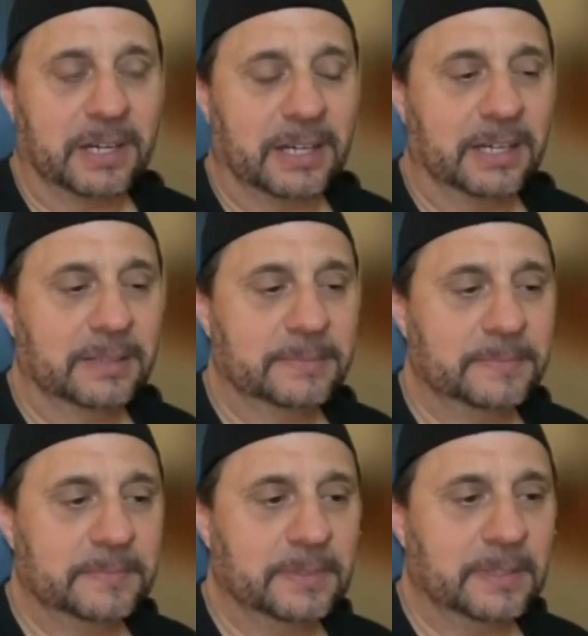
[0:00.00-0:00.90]

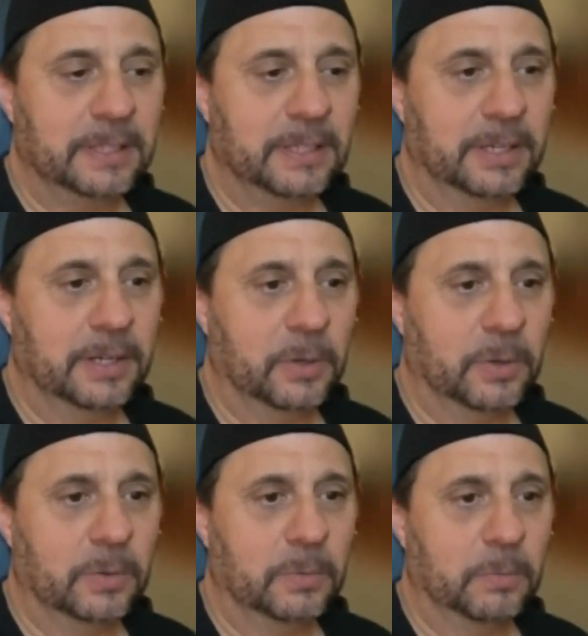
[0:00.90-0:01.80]

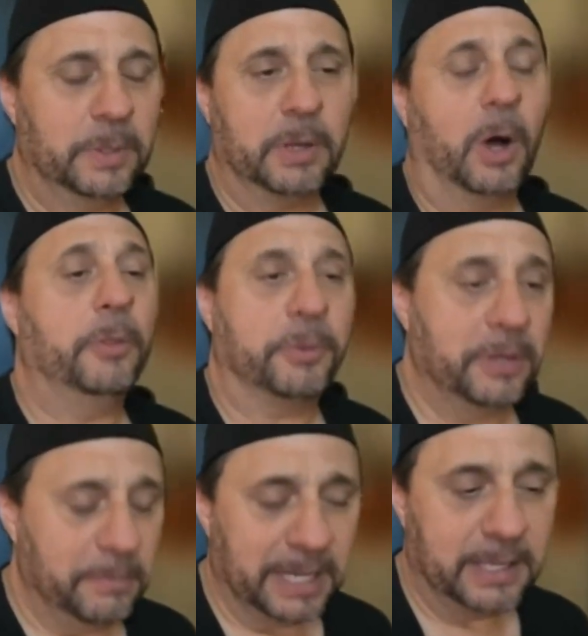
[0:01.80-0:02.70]
with all
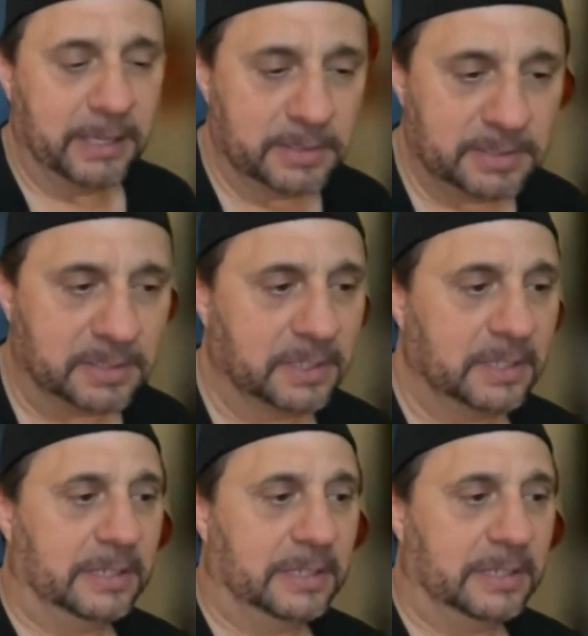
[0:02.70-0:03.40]
three of my kids.